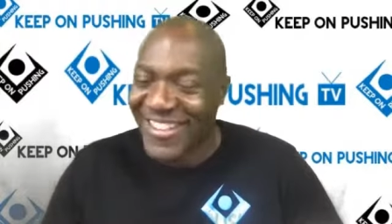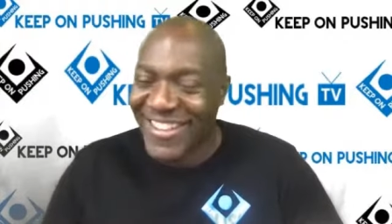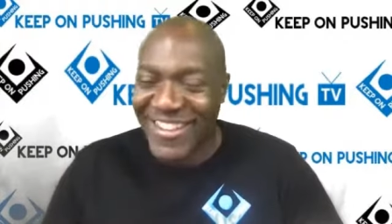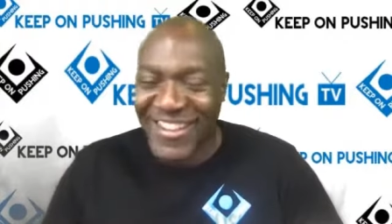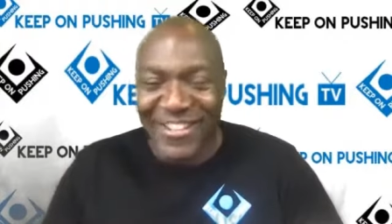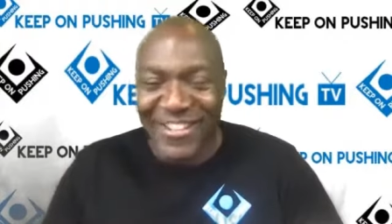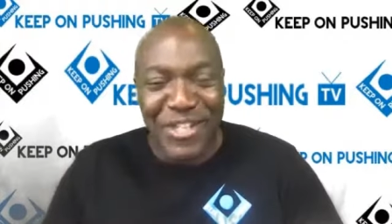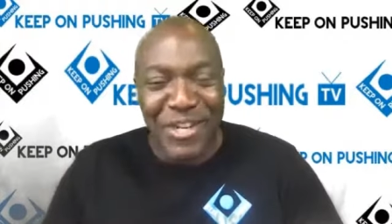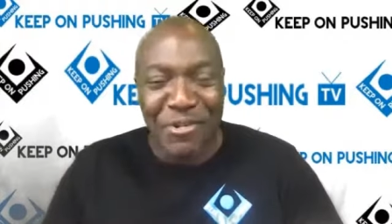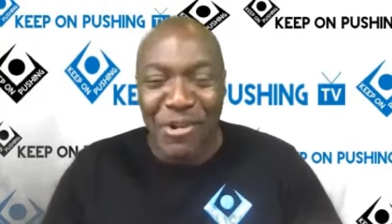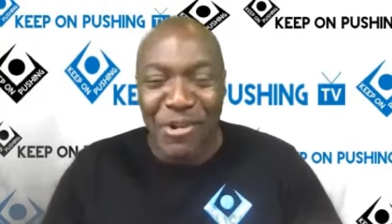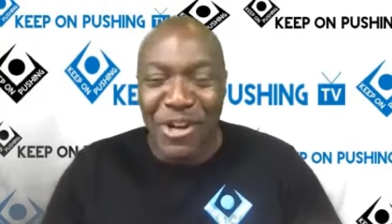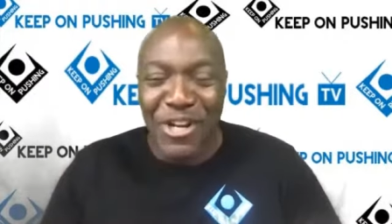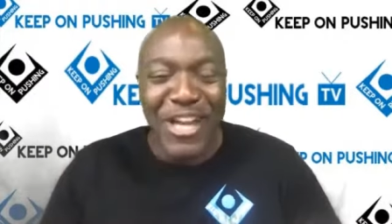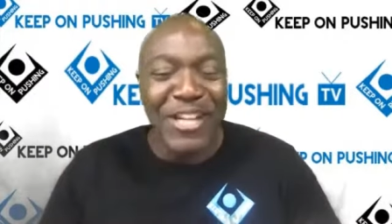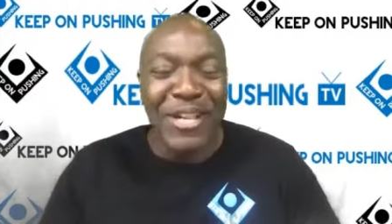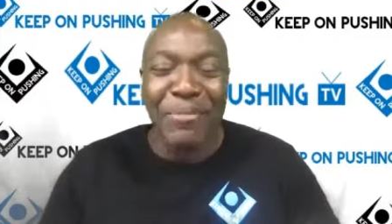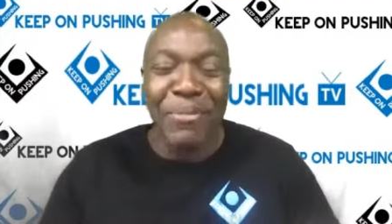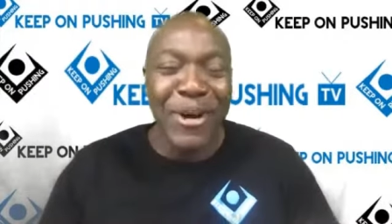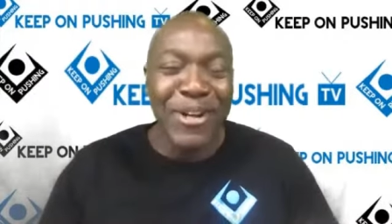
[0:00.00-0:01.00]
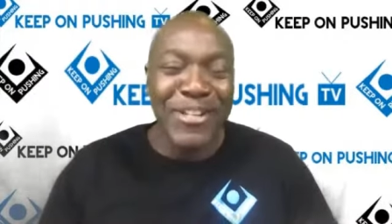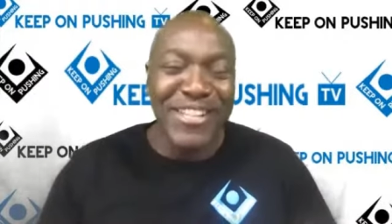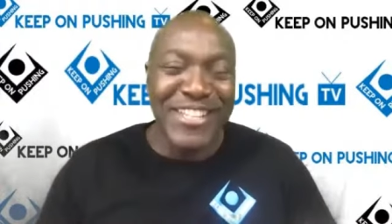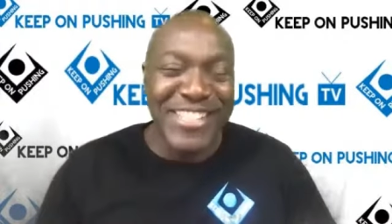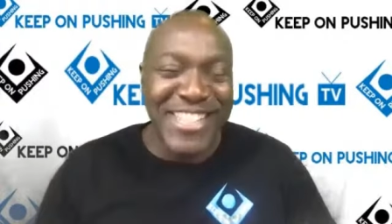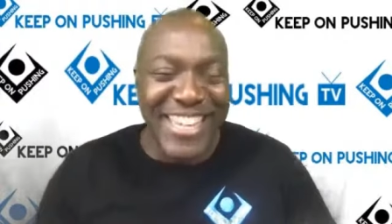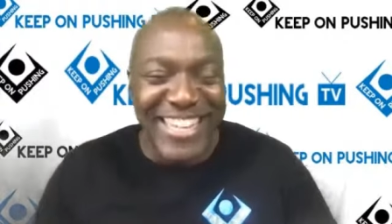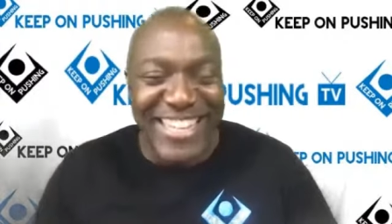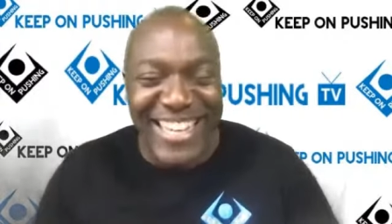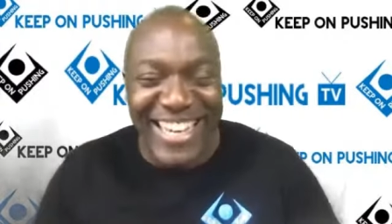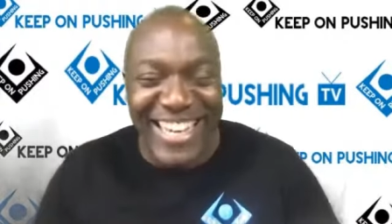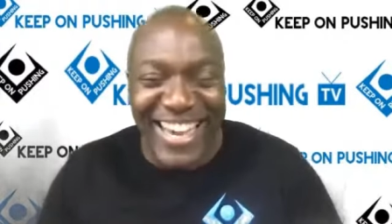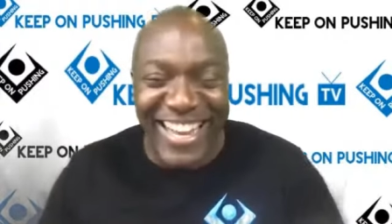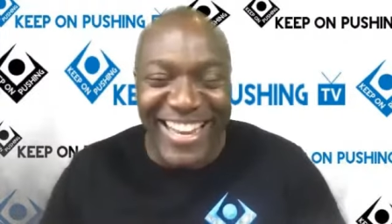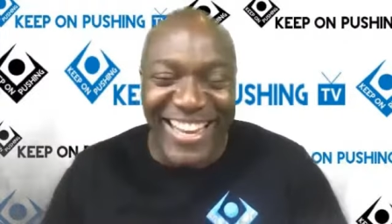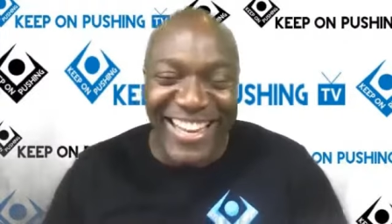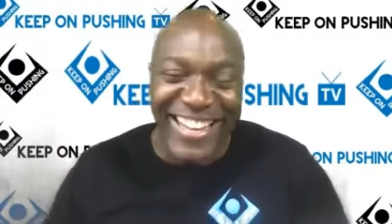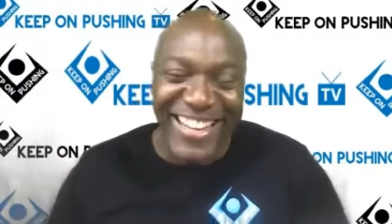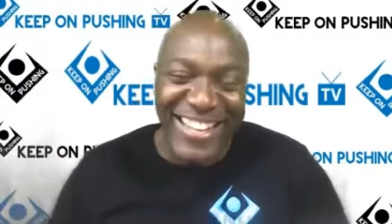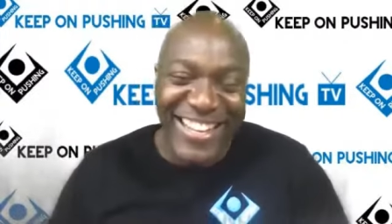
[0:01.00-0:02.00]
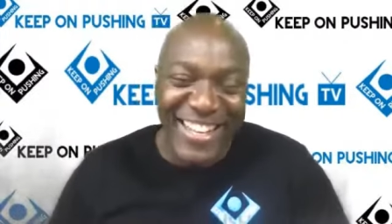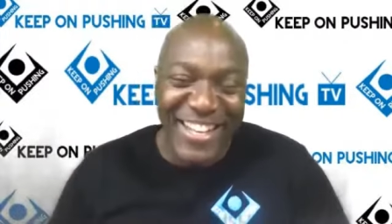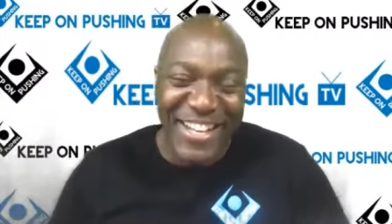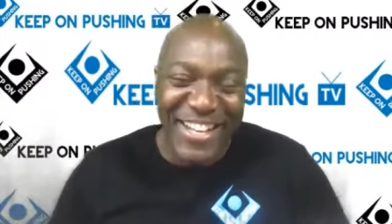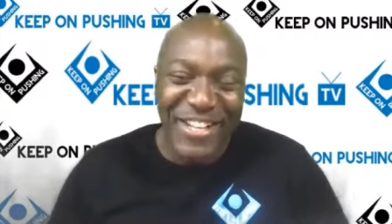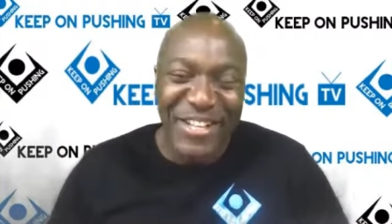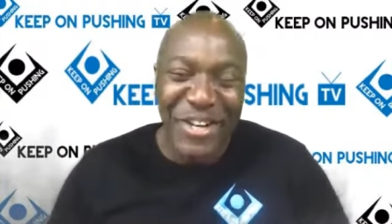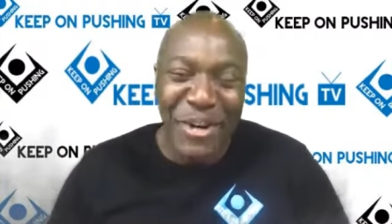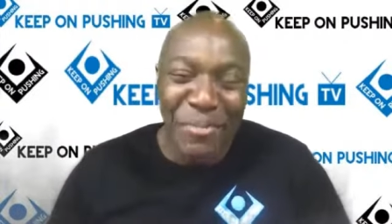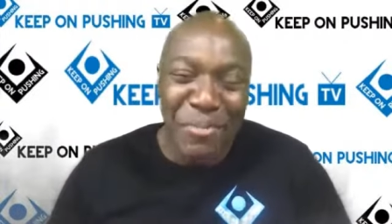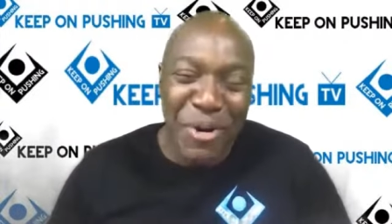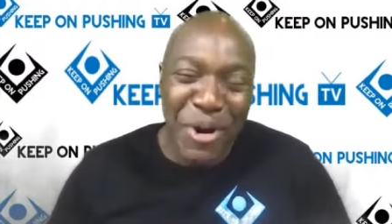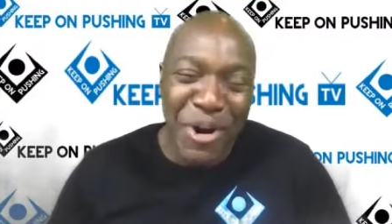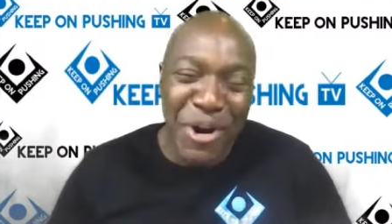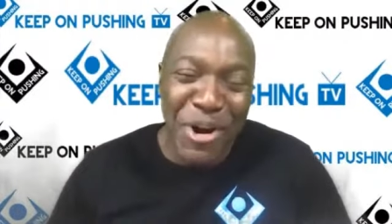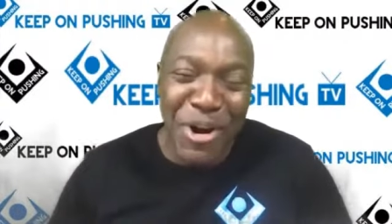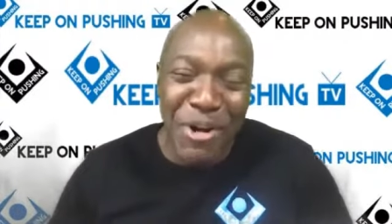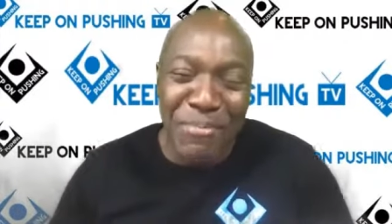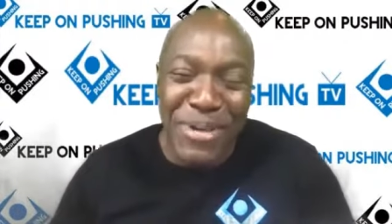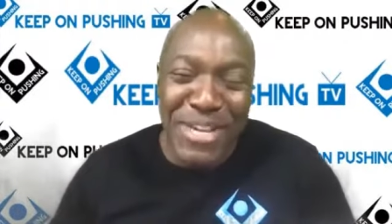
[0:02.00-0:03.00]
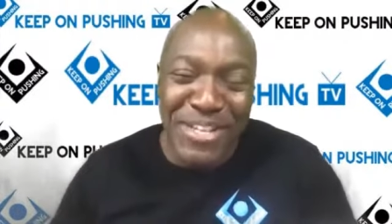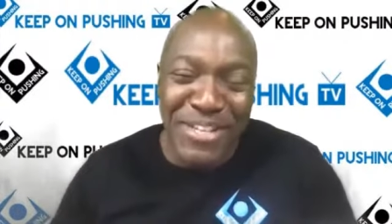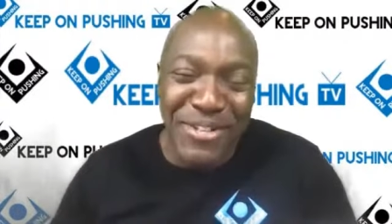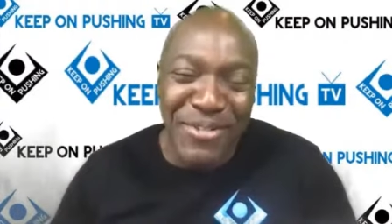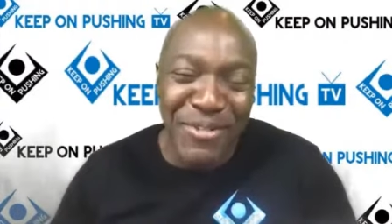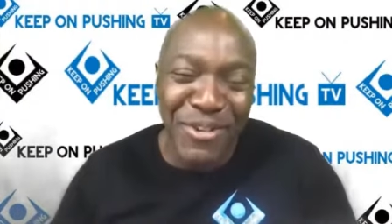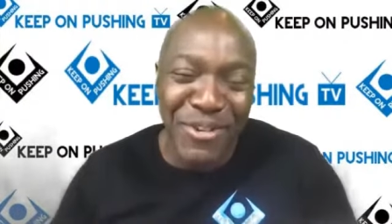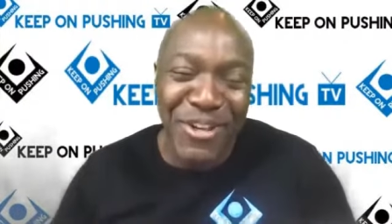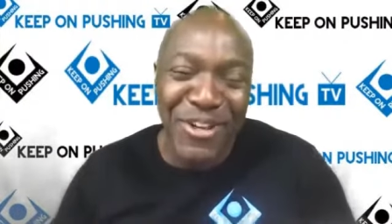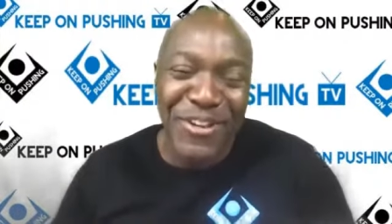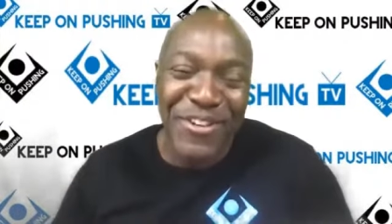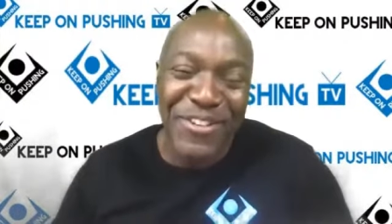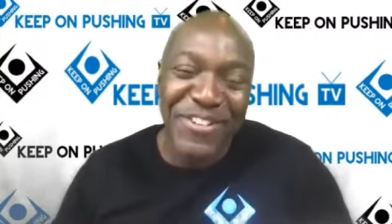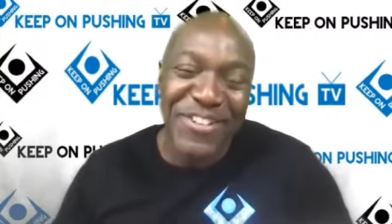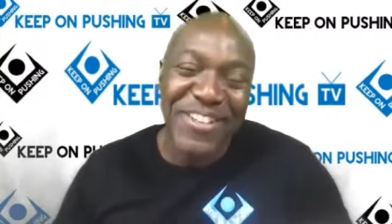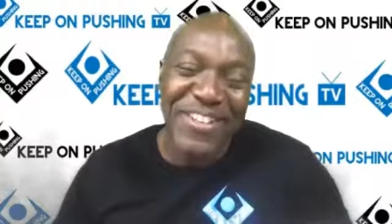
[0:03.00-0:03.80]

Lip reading: Because you were not about to skate again. No more herpes for you.